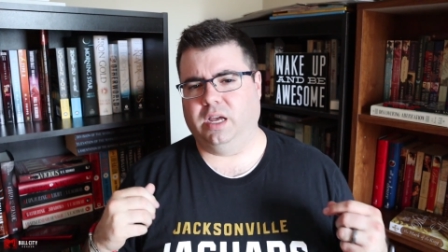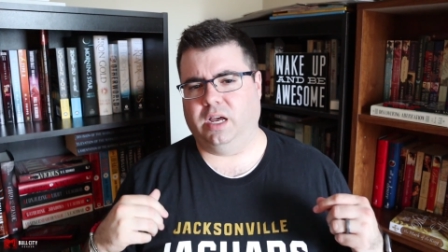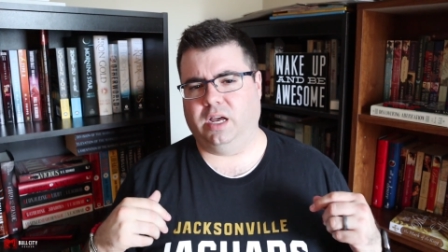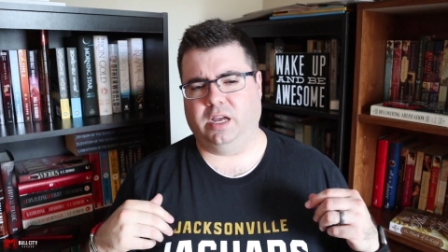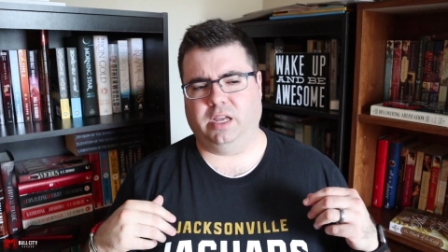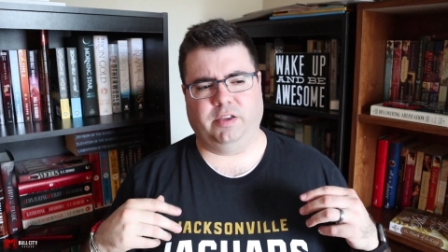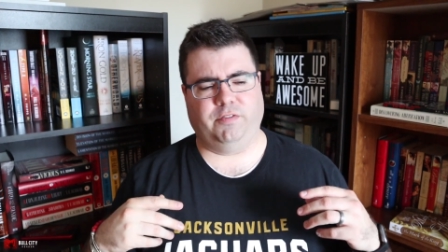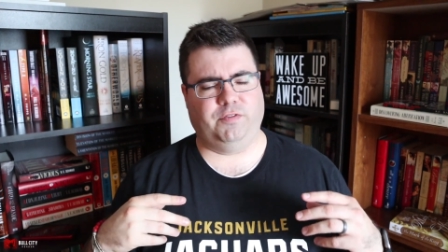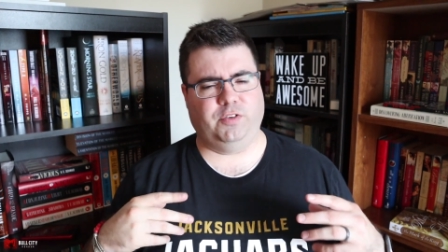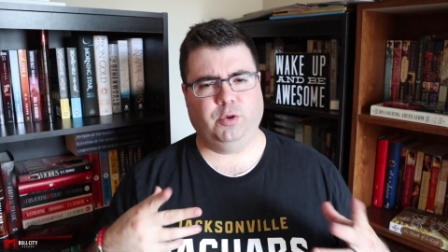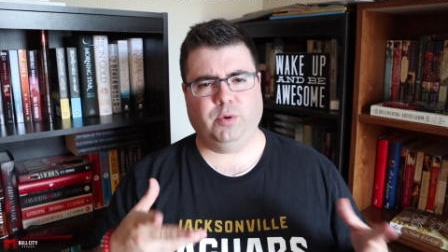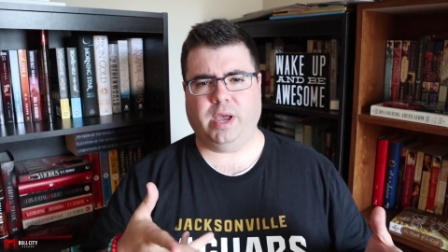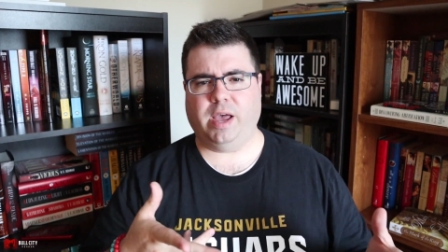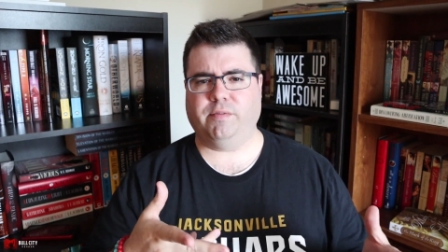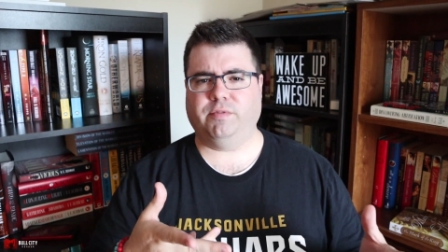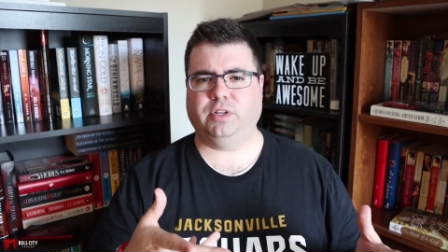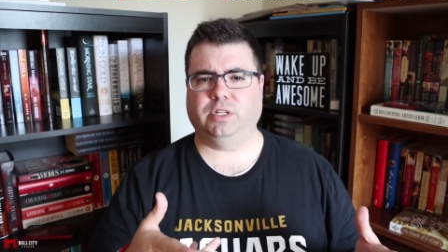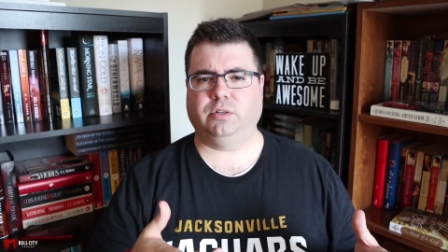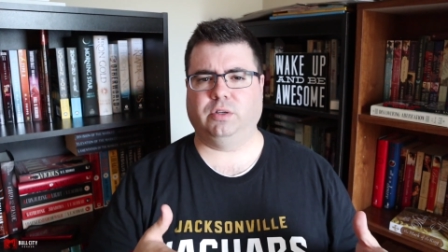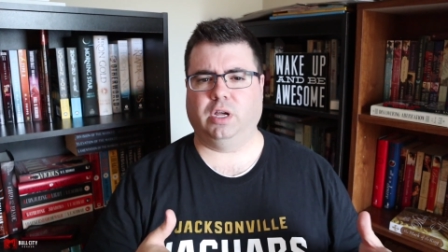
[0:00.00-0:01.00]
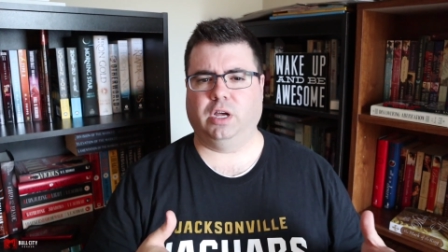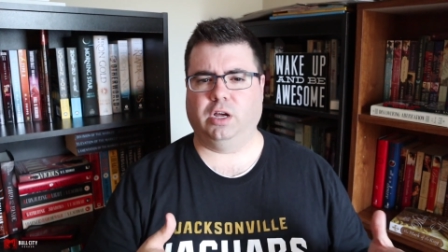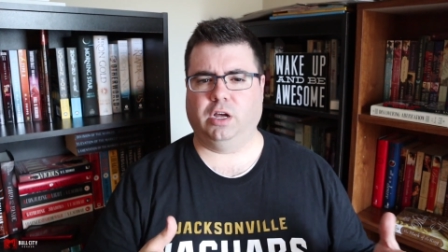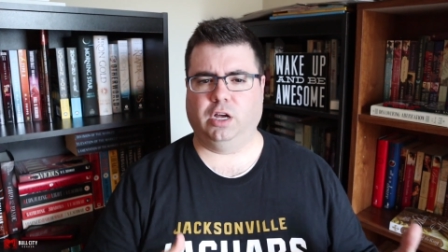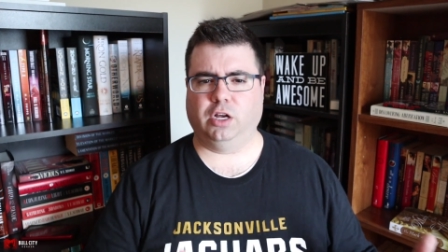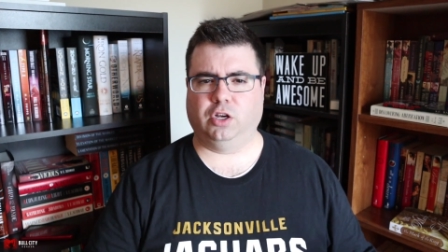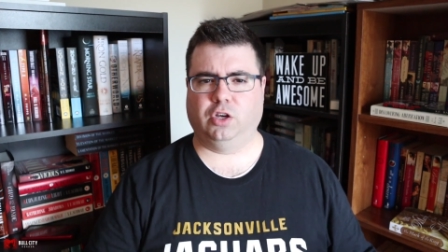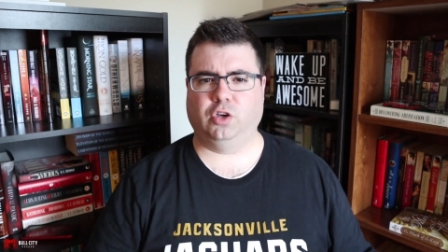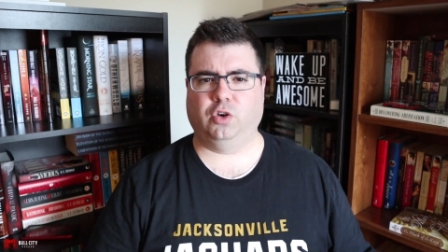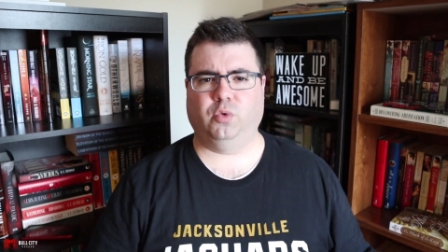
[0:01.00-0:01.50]
uh, if you have a,
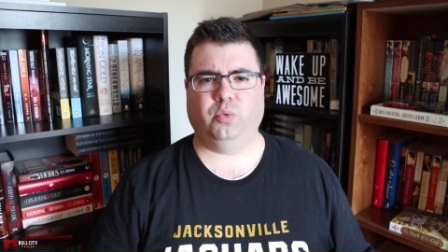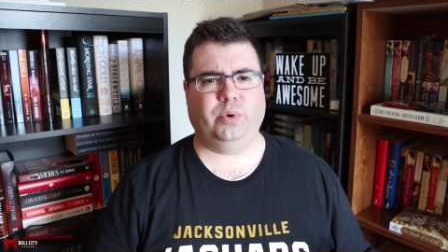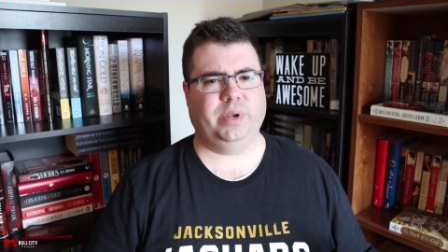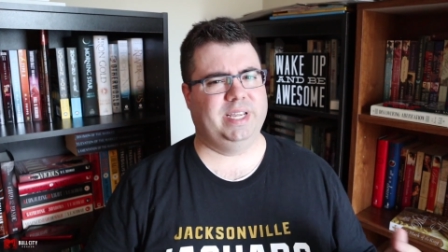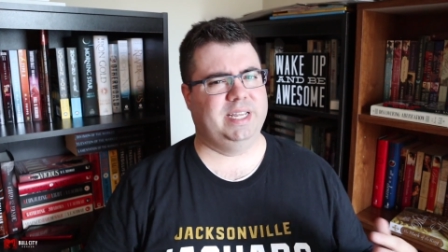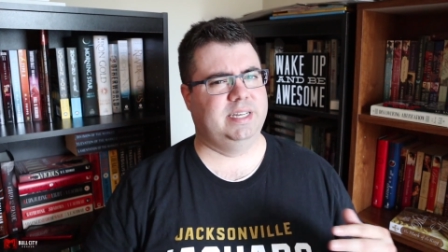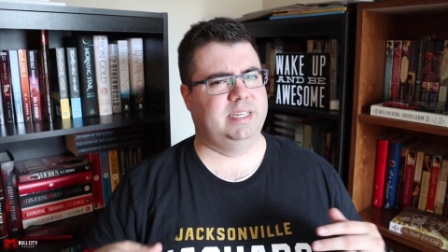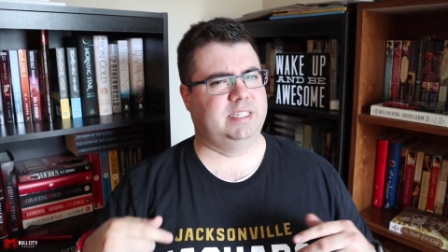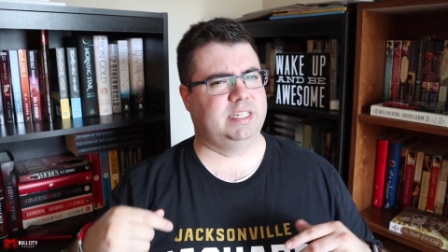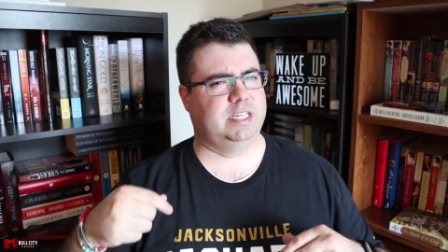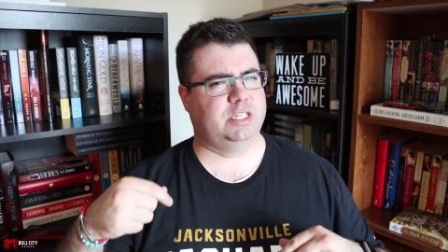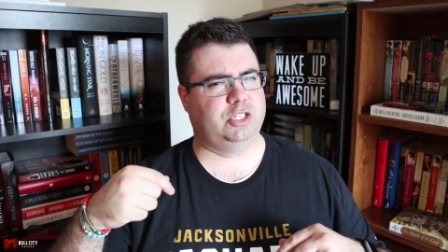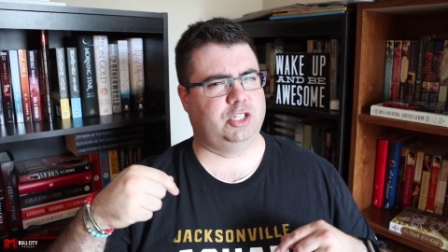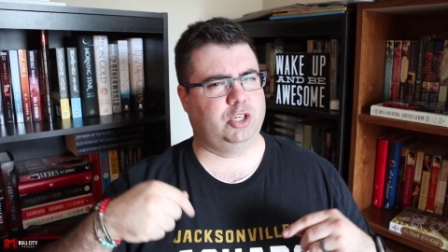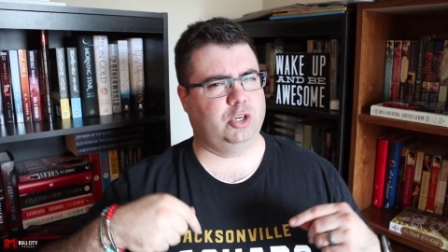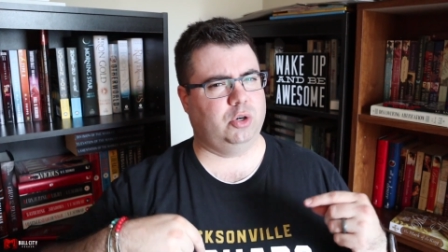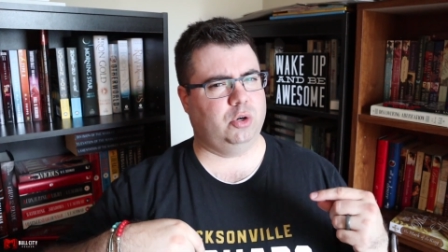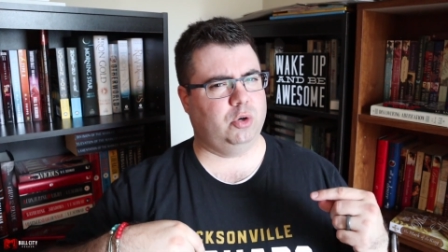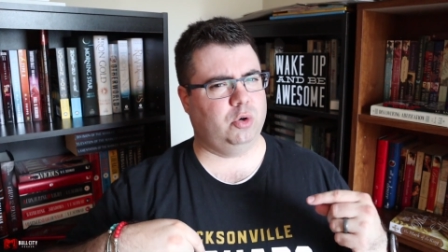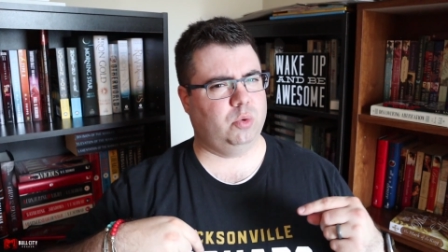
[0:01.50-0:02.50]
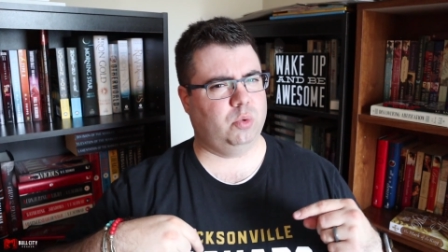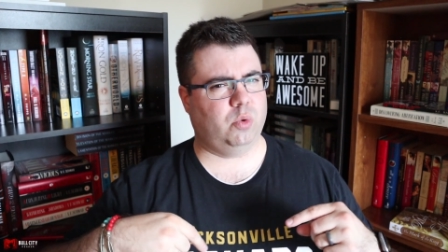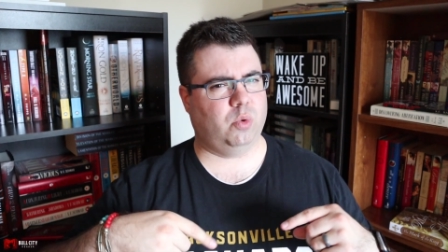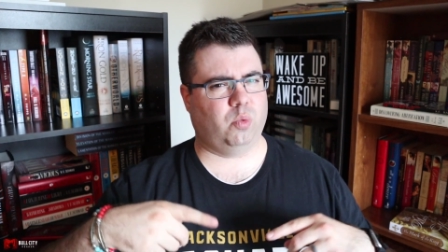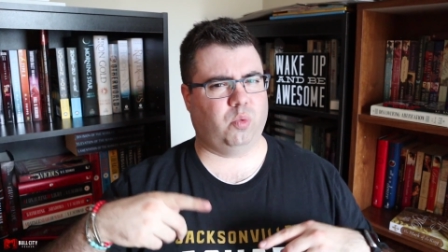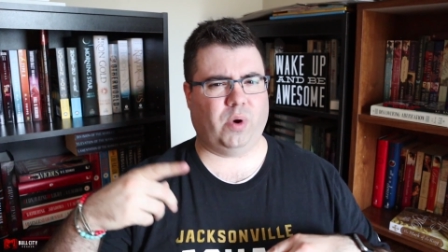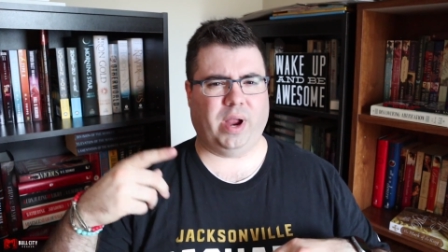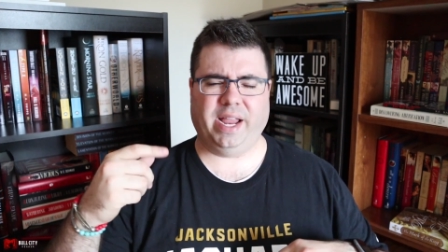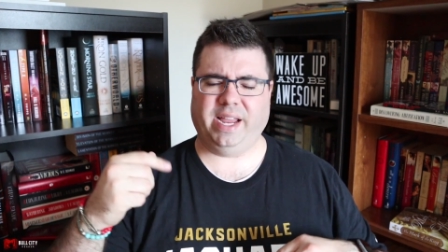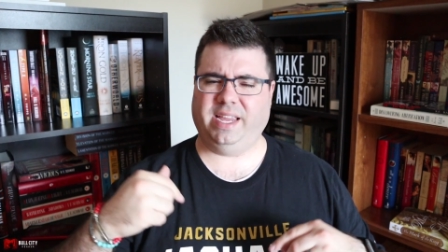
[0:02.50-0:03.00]
a reads. Is your
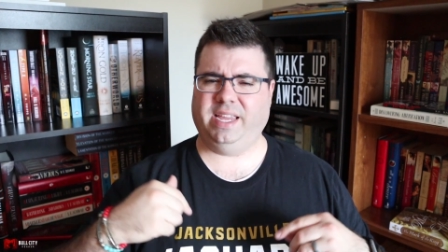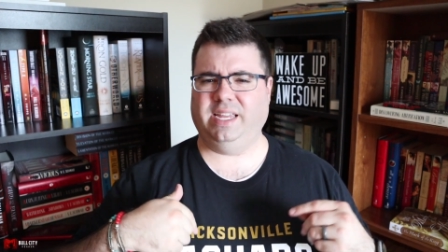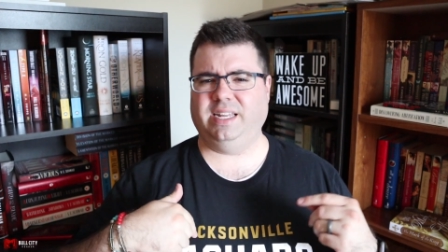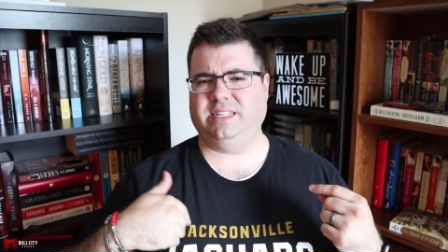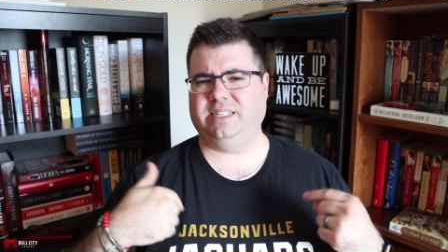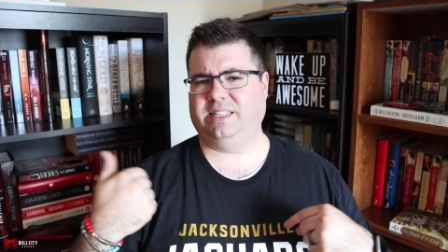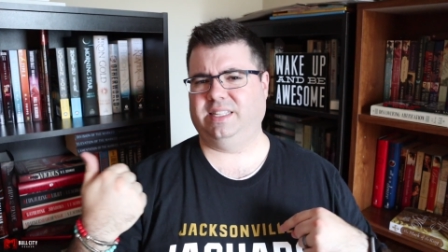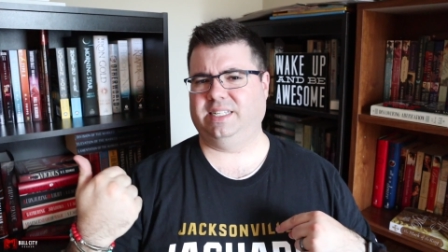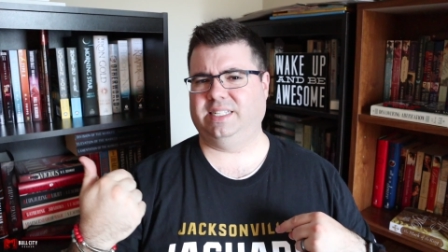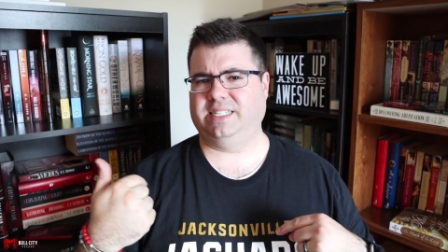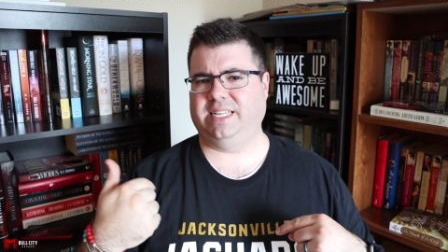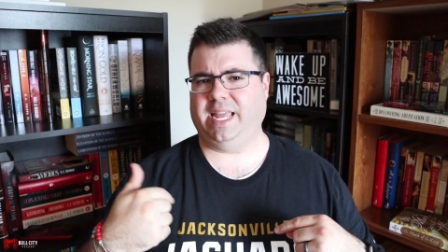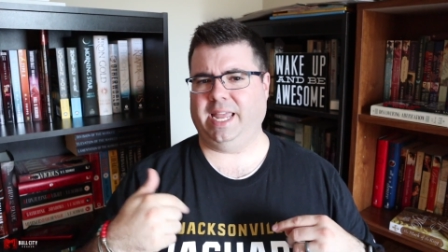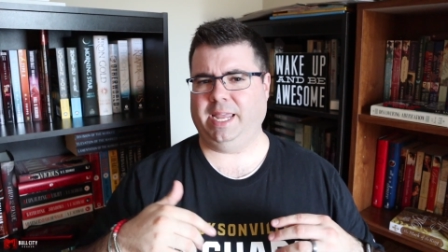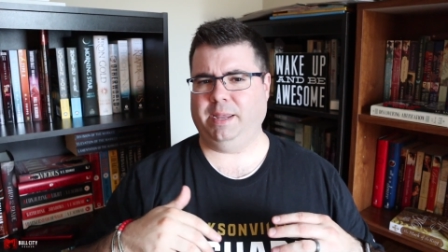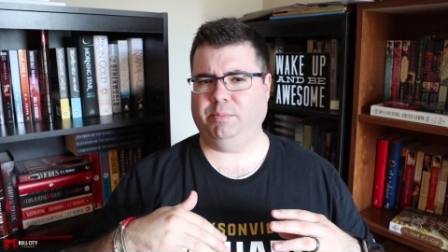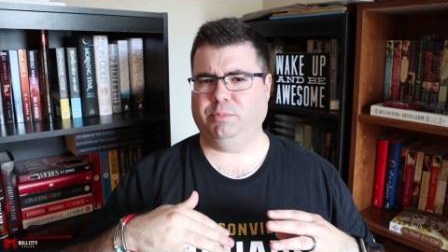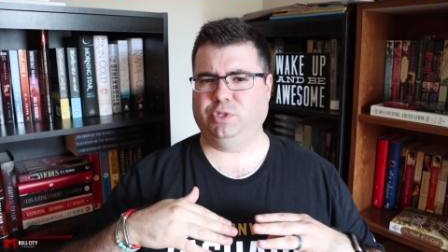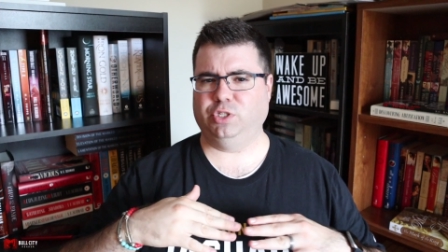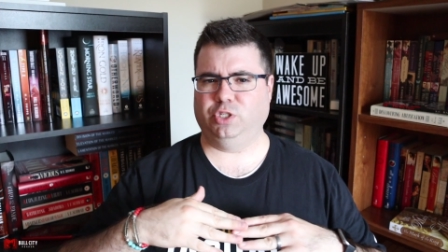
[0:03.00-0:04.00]
rankings the same?